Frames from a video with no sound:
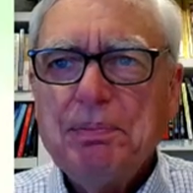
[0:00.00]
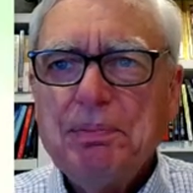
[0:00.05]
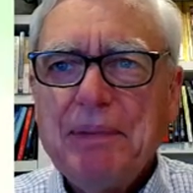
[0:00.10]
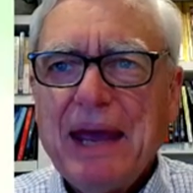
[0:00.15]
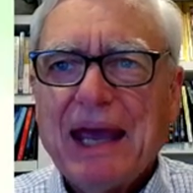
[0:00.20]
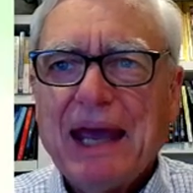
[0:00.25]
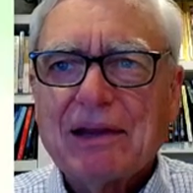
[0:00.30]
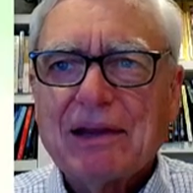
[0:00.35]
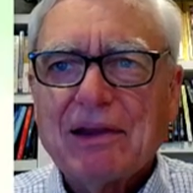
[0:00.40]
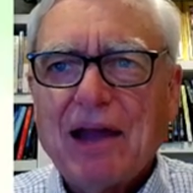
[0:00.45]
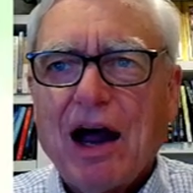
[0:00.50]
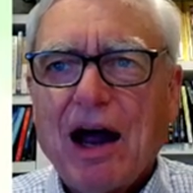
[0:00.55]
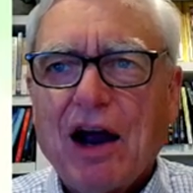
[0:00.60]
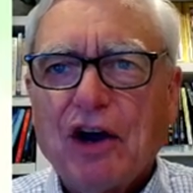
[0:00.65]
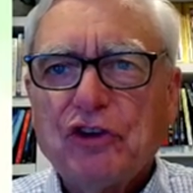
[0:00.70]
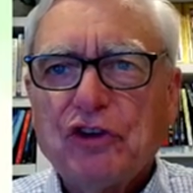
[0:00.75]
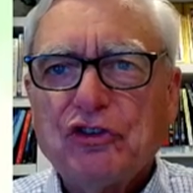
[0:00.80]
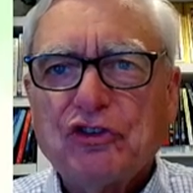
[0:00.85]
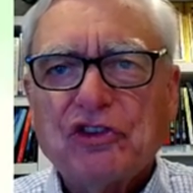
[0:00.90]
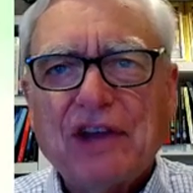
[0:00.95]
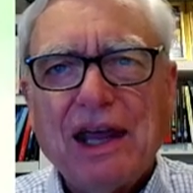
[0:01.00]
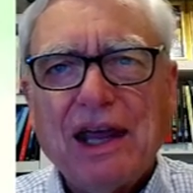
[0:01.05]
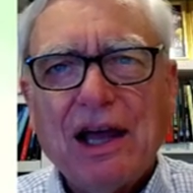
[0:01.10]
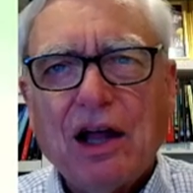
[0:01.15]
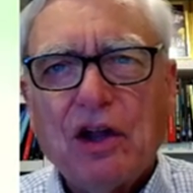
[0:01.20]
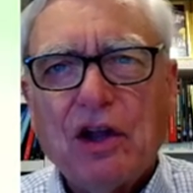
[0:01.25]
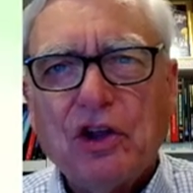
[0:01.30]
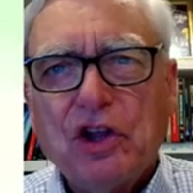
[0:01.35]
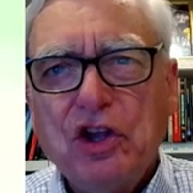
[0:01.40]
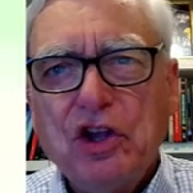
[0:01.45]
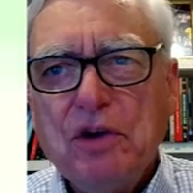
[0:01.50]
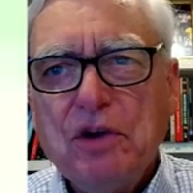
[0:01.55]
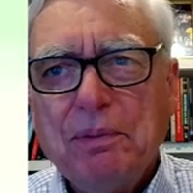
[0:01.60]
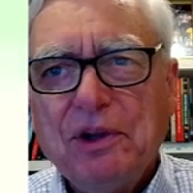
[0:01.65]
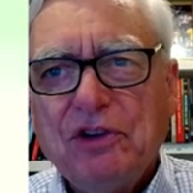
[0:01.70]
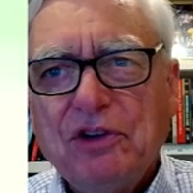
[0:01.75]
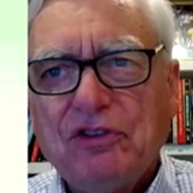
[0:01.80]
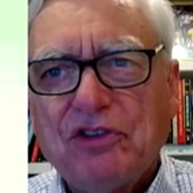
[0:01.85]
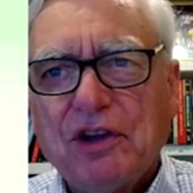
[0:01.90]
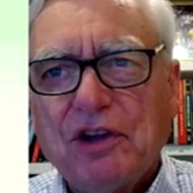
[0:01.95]
make large-scale
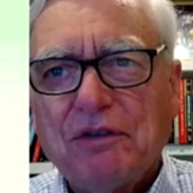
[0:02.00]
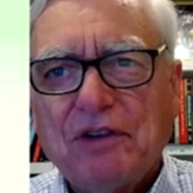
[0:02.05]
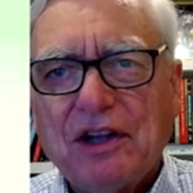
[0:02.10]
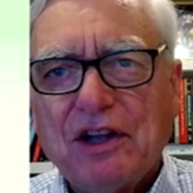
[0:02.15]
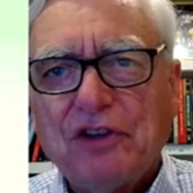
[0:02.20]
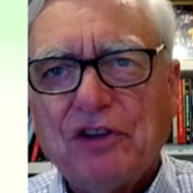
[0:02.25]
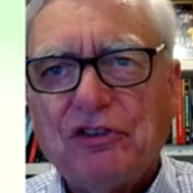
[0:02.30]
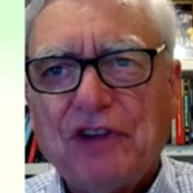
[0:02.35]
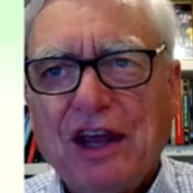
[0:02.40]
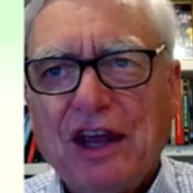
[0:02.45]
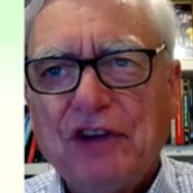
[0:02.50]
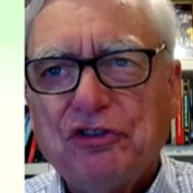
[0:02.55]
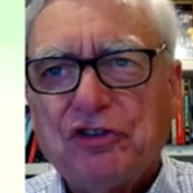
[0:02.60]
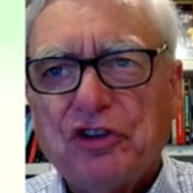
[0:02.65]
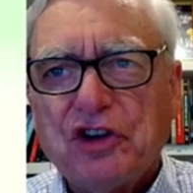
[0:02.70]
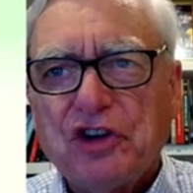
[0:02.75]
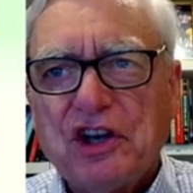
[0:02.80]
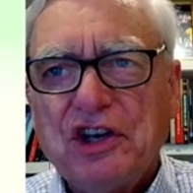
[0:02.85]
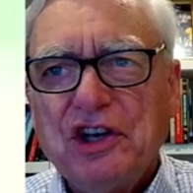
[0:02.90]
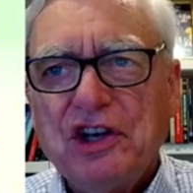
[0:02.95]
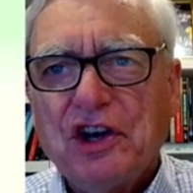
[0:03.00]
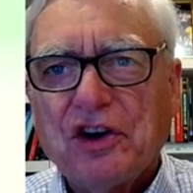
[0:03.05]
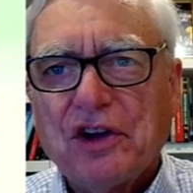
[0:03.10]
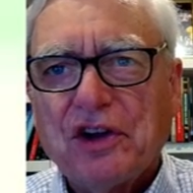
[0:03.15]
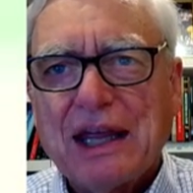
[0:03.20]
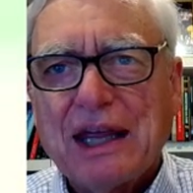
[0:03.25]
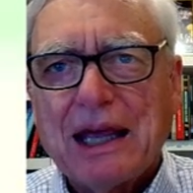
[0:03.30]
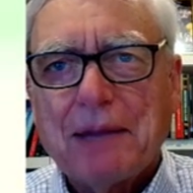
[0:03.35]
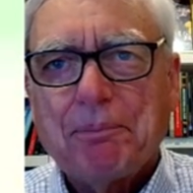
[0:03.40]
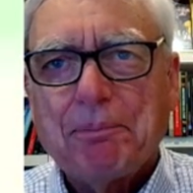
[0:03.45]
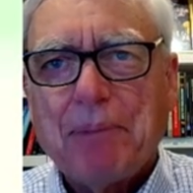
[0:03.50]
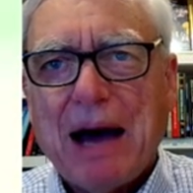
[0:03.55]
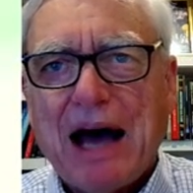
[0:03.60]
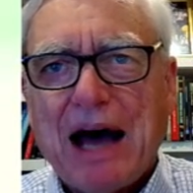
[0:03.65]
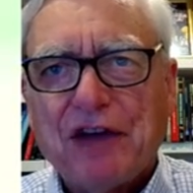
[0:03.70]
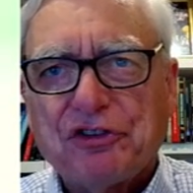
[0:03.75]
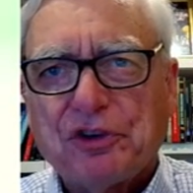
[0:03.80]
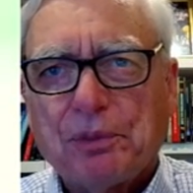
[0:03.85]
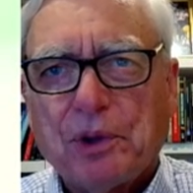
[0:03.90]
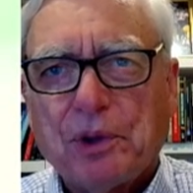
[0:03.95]
human civilization nearly
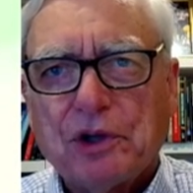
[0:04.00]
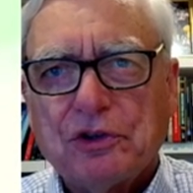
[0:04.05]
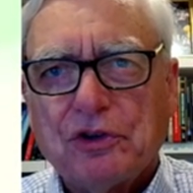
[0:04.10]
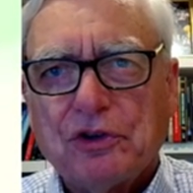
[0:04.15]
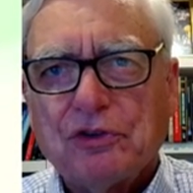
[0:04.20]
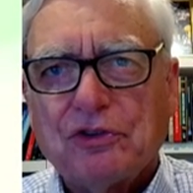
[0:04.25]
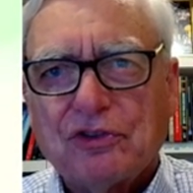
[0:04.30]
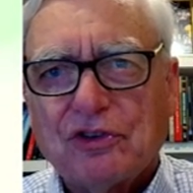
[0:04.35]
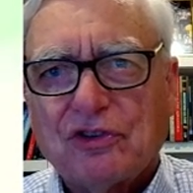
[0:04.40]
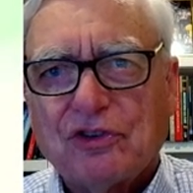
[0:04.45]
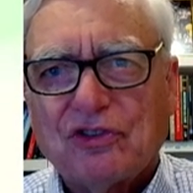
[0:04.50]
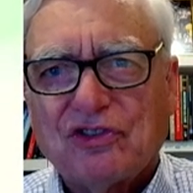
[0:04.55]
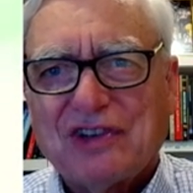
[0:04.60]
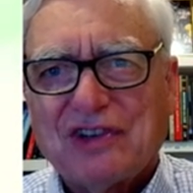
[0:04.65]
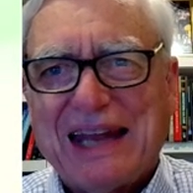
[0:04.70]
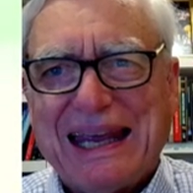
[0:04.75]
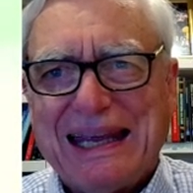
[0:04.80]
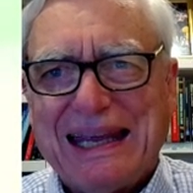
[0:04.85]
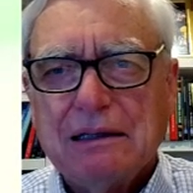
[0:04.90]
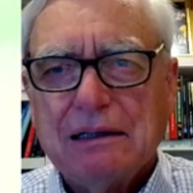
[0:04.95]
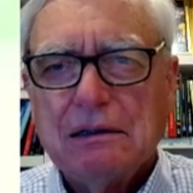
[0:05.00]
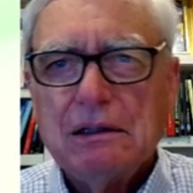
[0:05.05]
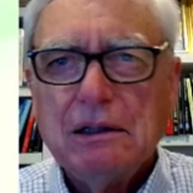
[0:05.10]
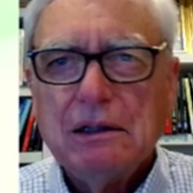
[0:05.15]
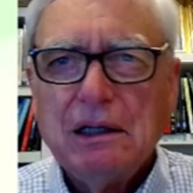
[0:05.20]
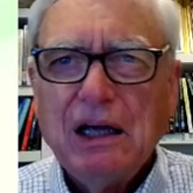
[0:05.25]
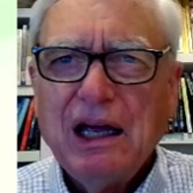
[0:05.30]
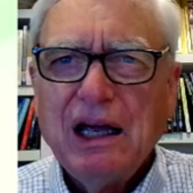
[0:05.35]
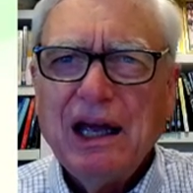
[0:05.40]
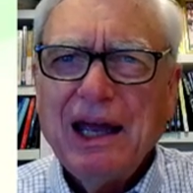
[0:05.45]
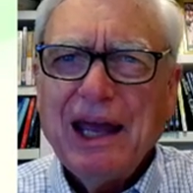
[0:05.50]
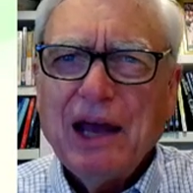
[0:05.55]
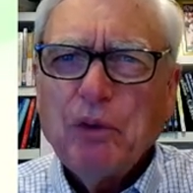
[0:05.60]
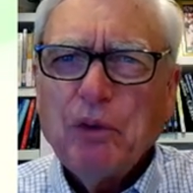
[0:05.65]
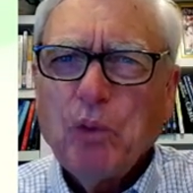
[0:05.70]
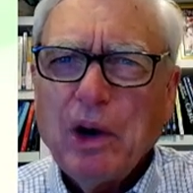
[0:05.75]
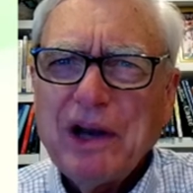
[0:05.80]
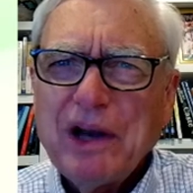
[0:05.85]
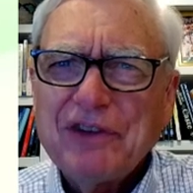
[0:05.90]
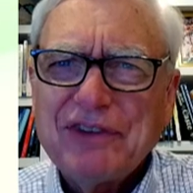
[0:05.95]
impossible to sustain. And
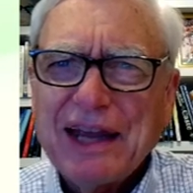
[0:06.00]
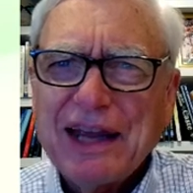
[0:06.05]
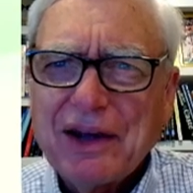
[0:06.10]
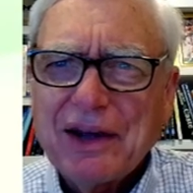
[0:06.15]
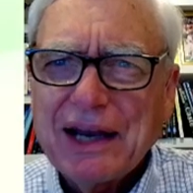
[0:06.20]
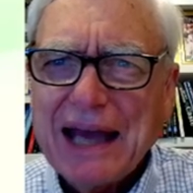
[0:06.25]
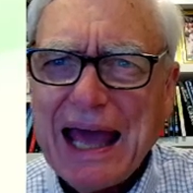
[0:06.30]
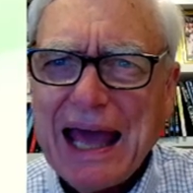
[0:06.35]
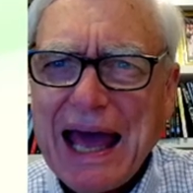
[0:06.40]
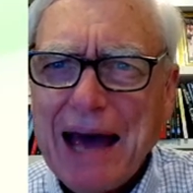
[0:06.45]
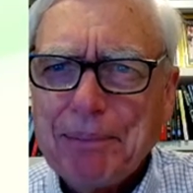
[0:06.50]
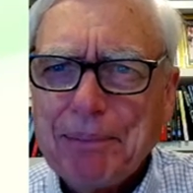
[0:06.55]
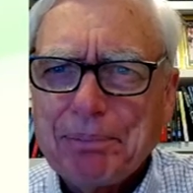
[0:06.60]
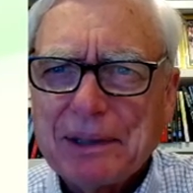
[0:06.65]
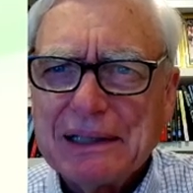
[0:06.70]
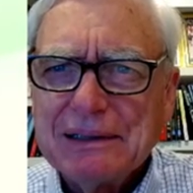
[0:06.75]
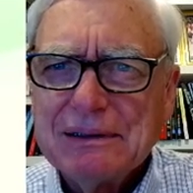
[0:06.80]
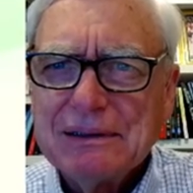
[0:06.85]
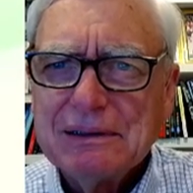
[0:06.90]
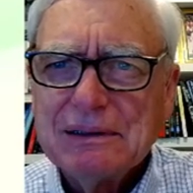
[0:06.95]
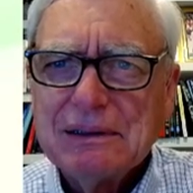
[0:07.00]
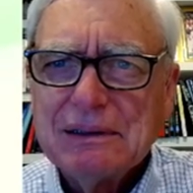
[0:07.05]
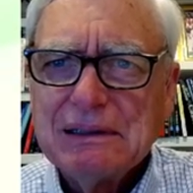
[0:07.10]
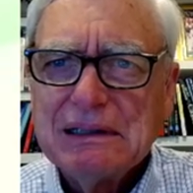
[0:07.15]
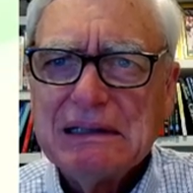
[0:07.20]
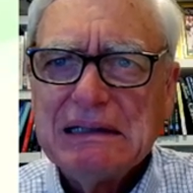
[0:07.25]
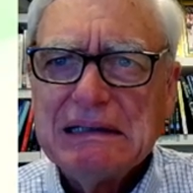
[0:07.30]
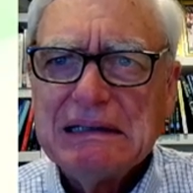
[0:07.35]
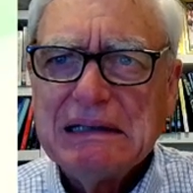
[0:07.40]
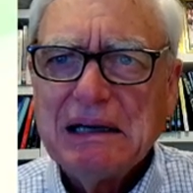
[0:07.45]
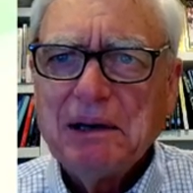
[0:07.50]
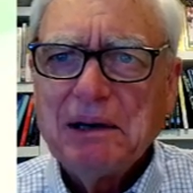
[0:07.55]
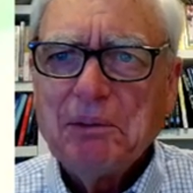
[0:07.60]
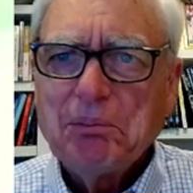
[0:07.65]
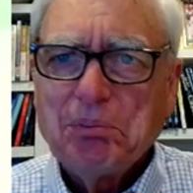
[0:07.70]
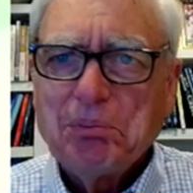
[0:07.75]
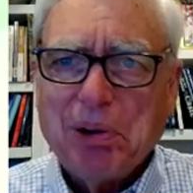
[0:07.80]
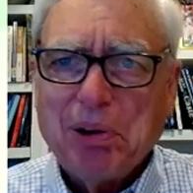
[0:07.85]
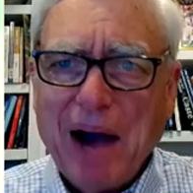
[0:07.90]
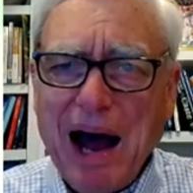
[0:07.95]
when is that going to happen?
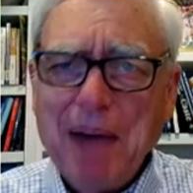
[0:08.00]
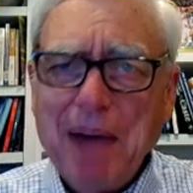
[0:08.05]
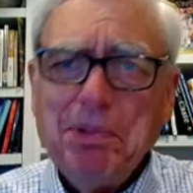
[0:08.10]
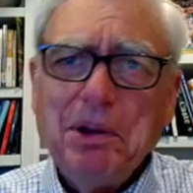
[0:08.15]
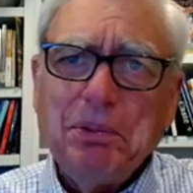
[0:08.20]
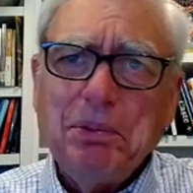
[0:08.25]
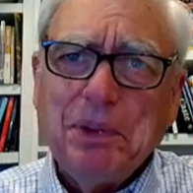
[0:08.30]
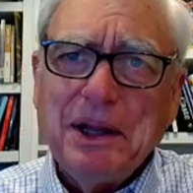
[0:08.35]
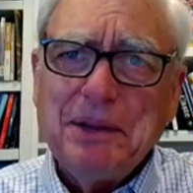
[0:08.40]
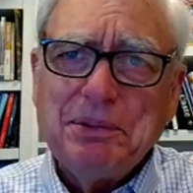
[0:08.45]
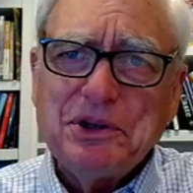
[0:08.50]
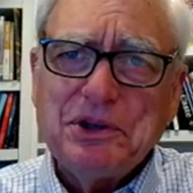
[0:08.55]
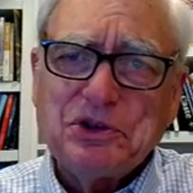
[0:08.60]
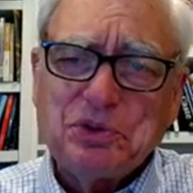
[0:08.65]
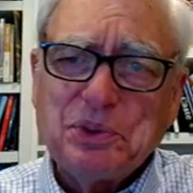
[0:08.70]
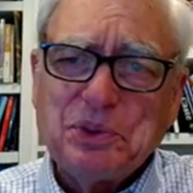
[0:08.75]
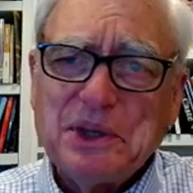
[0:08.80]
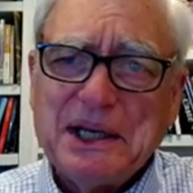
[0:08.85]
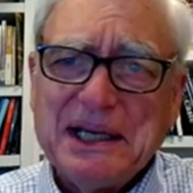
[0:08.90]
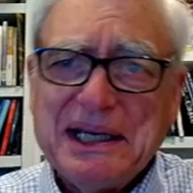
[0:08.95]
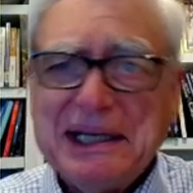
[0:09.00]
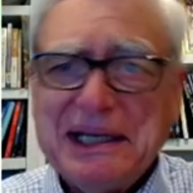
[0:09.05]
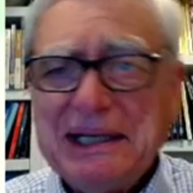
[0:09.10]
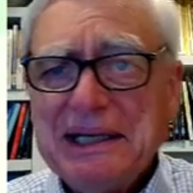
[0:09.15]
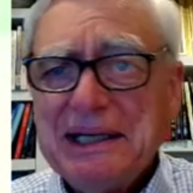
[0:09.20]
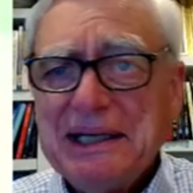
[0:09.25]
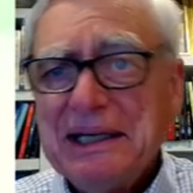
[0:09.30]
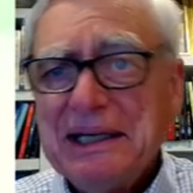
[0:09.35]
Probably between